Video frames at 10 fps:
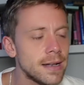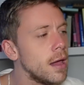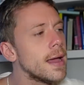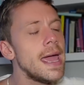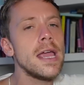
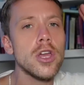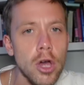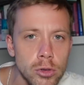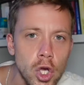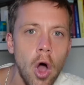Like it
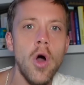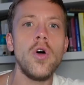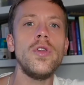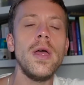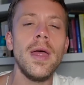goes
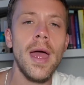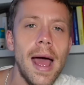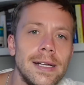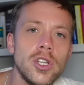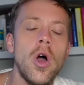on
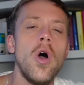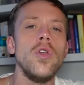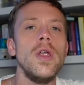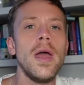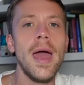and
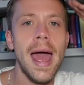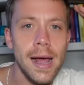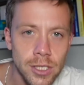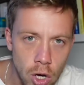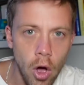on
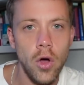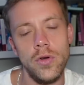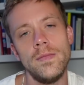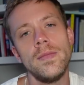and on.